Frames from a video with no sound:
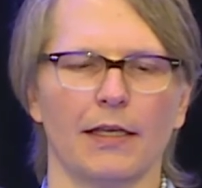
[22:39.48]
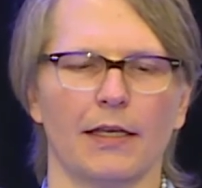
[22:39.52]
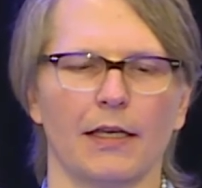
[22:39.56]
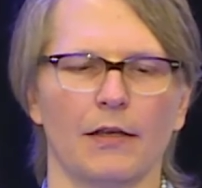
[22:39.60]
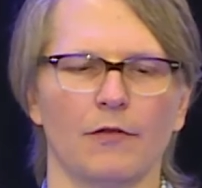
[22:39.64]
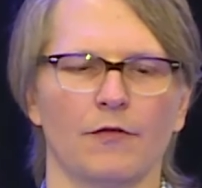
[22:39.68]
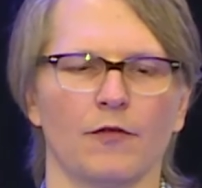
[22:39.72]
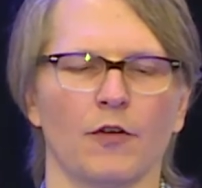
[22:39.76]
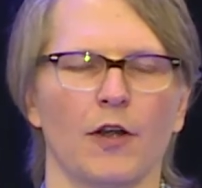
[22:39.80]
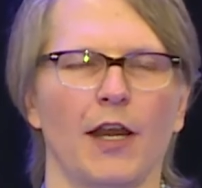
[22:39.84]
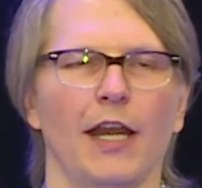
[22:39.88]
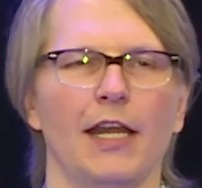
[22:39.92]

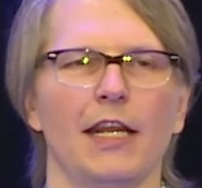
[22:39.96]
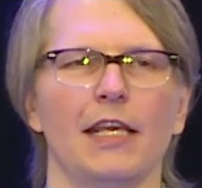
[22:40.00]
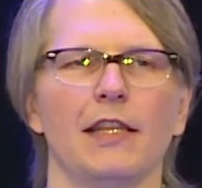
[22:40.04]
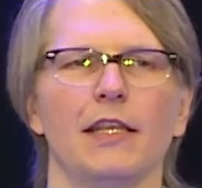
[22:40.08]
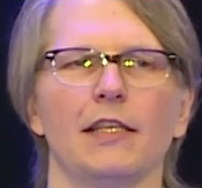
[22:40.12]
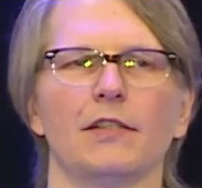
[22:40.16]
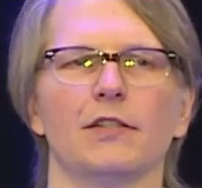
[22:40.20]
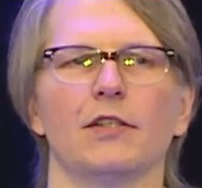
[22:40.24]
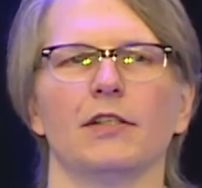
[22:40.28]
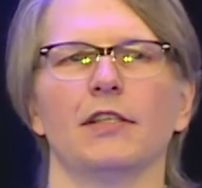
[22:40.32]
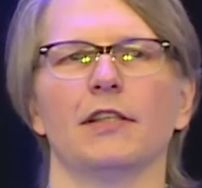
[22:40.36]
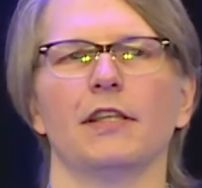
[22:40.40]
for any of
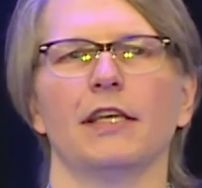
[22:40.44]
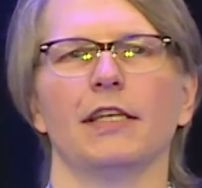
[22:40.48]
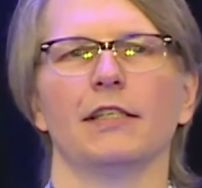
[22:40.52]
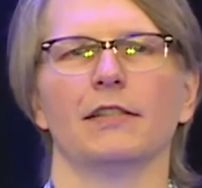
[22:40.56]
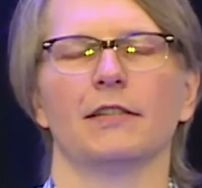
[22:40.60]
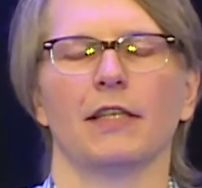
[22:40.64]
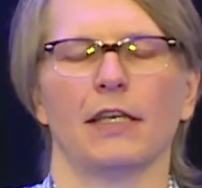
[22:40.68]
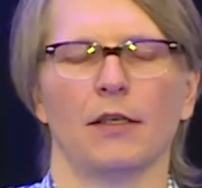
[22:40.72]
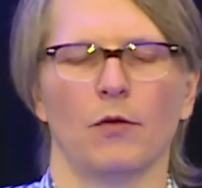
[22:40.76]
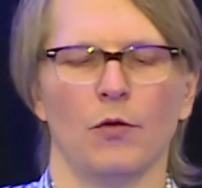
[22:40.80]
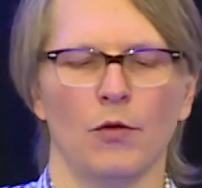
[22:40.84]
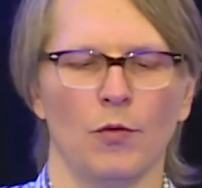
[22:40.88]
these sort of
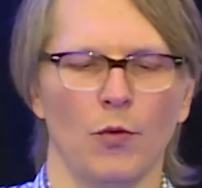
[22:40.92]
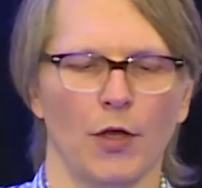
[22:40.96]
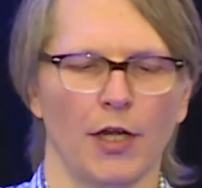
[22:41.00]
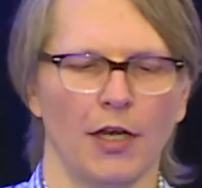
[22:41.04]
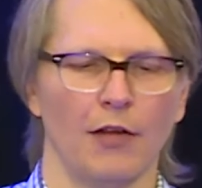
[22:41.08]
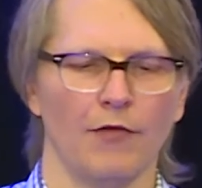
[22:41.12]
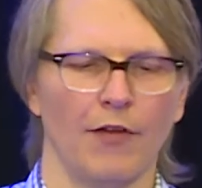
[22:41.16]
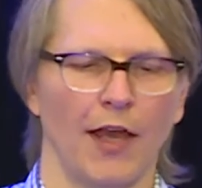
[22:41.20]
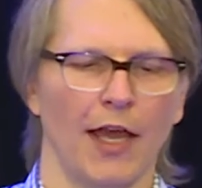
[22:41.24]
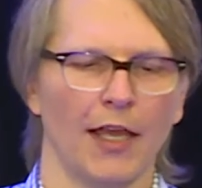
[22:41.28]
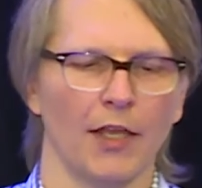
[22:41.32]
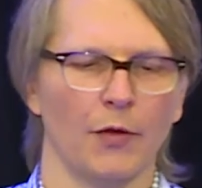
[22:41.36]
things, like we want
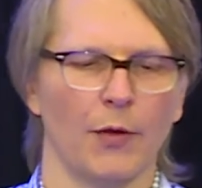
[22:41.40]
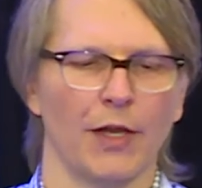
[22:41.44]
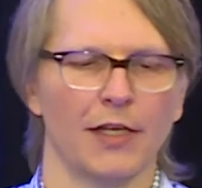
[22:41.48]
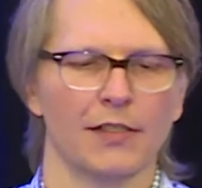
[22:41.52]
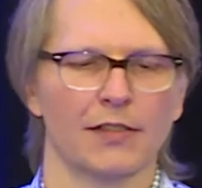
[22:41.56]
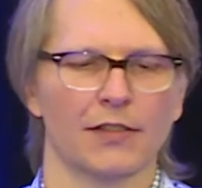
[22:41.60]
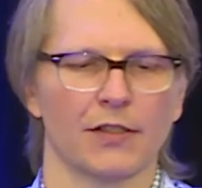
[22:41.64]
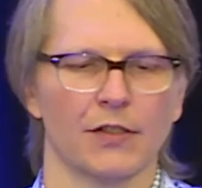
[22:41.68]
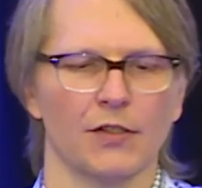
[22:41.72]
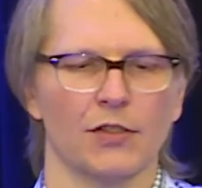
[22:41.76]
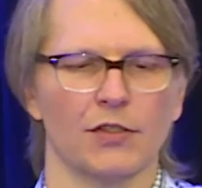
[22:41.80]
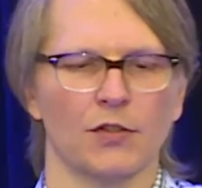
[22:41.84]
to evaluate a
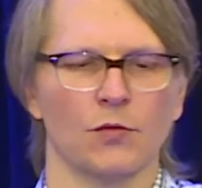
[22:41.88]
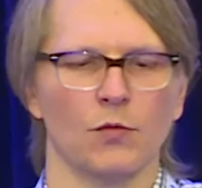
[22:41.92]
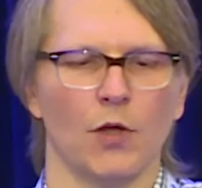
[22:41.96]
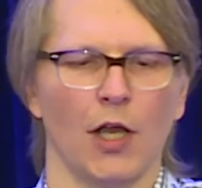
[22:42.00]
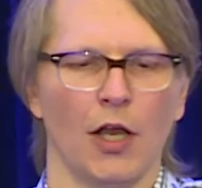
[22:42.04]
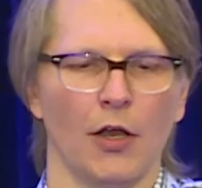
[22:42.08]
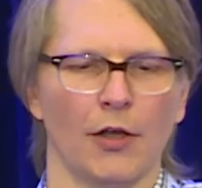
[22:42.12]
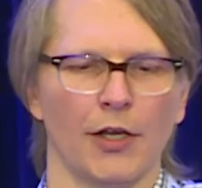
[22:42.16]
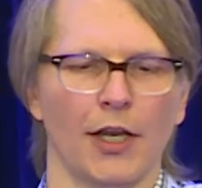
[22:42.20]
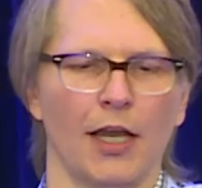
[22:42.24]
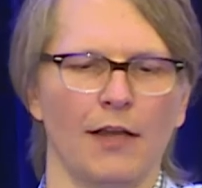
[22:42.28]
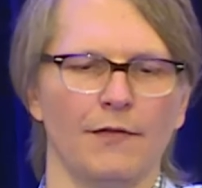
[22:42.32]
solution
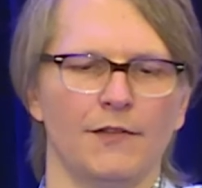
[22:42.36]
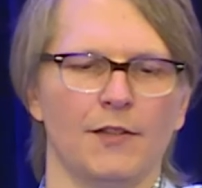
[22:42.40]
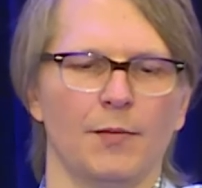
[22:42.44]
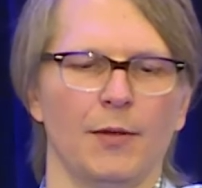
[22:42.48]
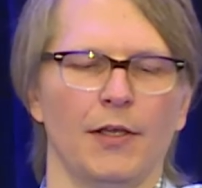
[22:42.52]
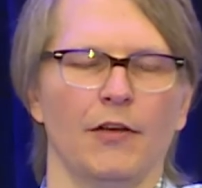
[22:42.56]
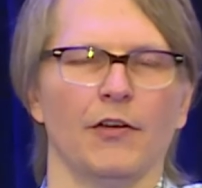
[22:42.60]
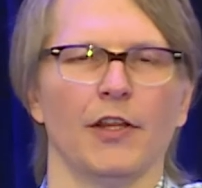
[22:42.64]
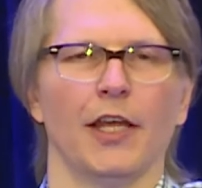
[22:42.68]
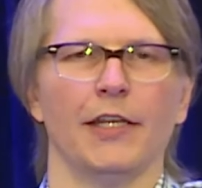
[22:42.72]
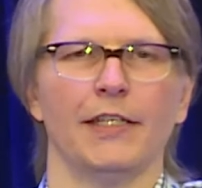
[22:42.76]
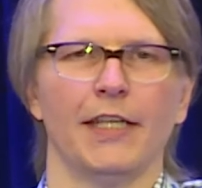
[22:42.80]
well enough to
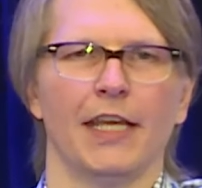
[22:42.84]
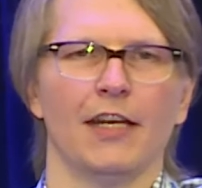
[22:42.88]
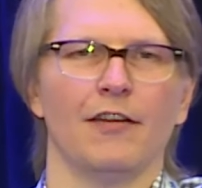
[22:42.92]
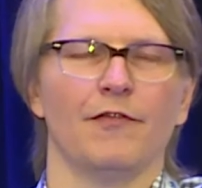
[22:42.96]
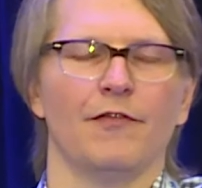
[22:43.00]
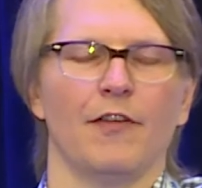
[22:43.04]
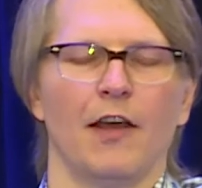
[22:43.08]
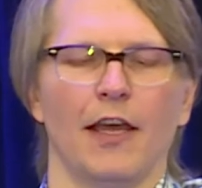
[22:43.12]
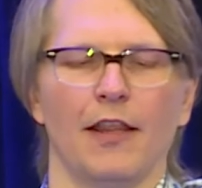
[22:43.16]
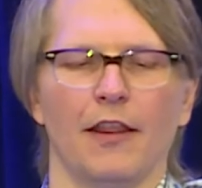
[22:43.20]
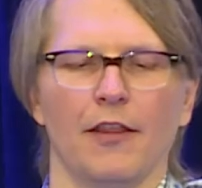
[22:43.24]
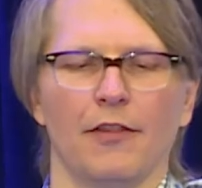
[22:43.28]
be able to
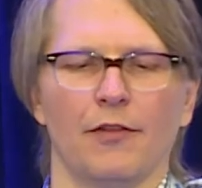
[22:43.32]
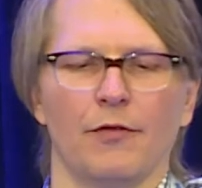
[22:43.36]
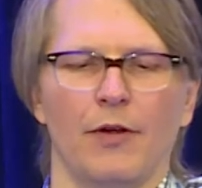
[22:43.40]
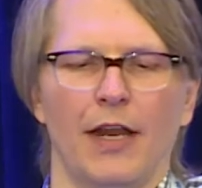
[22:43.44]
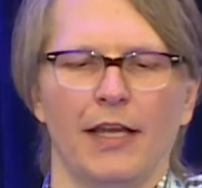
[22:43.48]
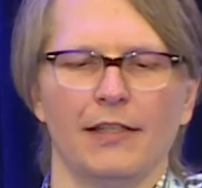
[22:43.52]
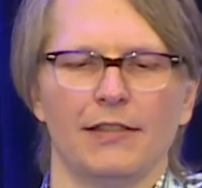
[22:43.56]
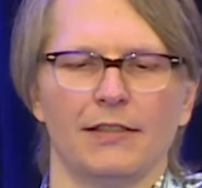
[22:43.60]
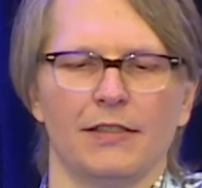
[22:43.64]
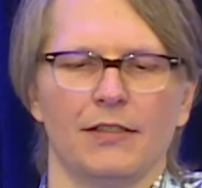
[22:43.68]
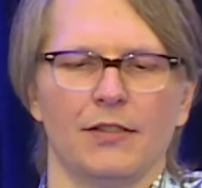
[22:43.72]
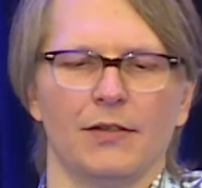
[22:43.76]
identify the
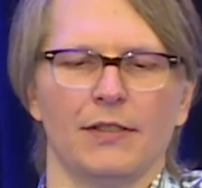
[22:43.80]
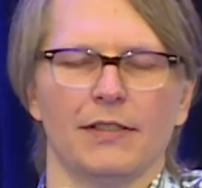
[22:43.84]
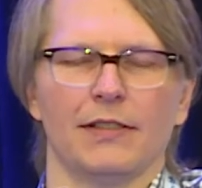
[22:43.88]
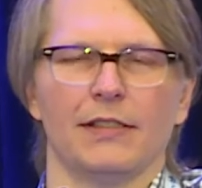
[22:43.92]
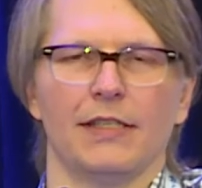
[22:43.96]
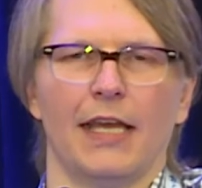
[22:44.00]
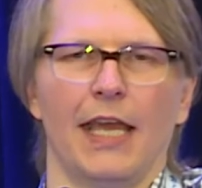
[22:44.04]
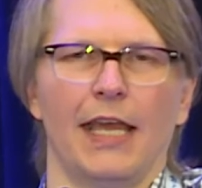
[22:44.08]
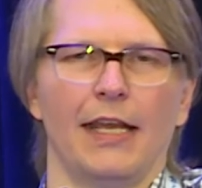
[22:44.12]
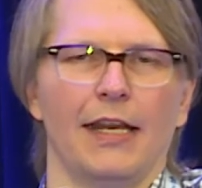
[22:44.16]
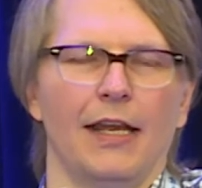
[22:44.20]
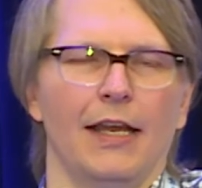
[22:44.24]
threats to its
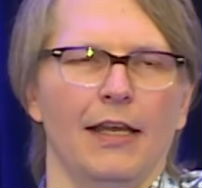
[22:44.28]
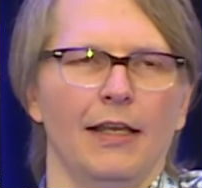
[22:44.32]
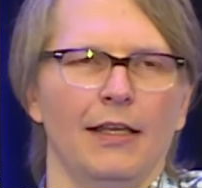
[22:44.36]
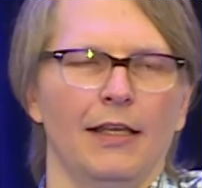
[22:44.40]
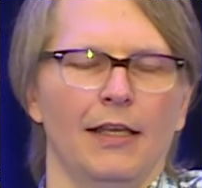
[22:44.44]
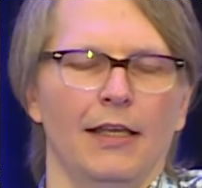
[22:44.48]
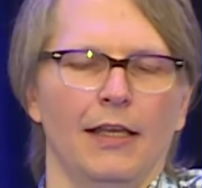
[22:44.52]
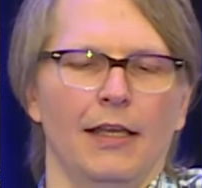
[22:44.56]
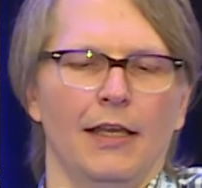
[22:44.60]
data